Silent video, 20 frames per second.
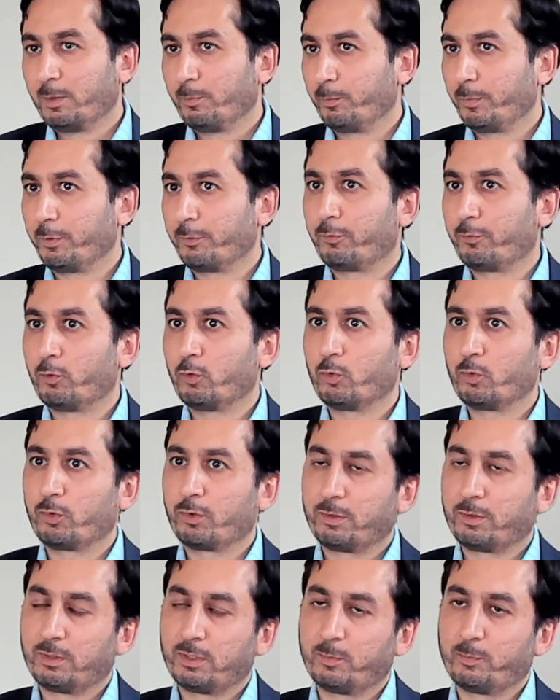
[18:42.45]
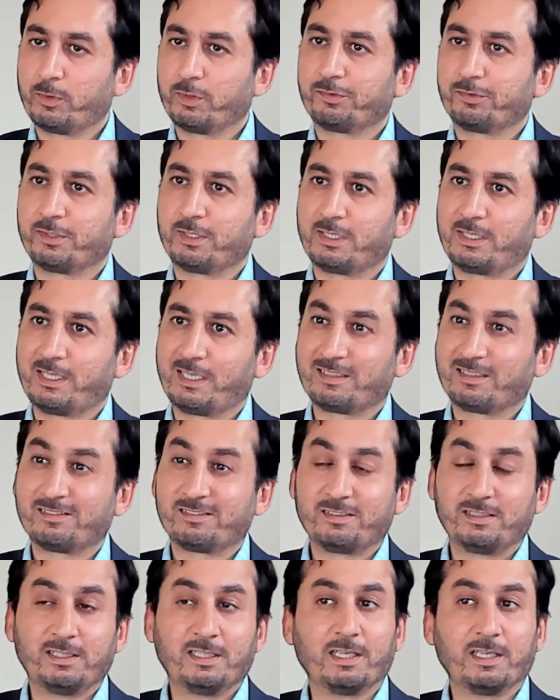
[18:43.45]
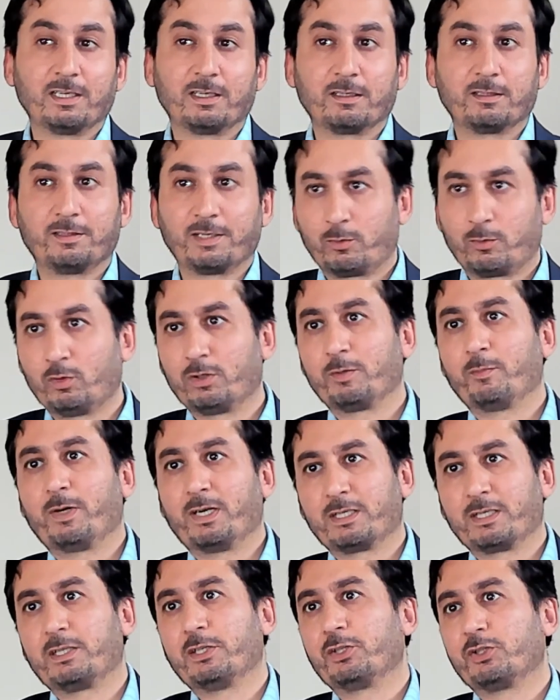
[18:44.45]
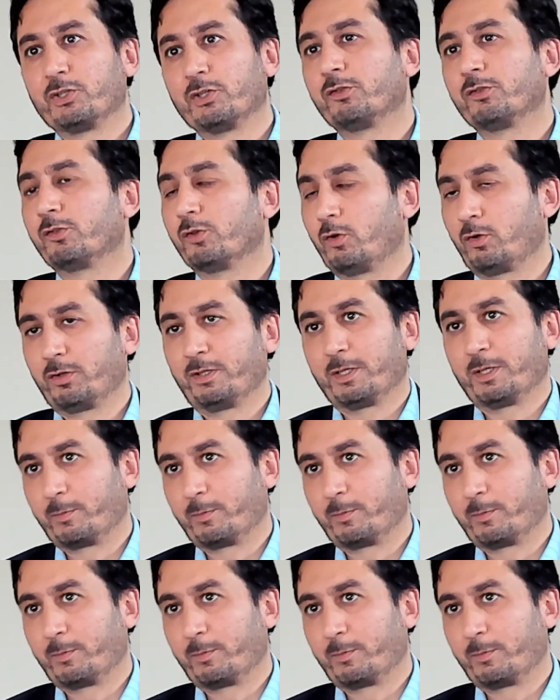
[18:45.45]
before a person takes their regular medications or their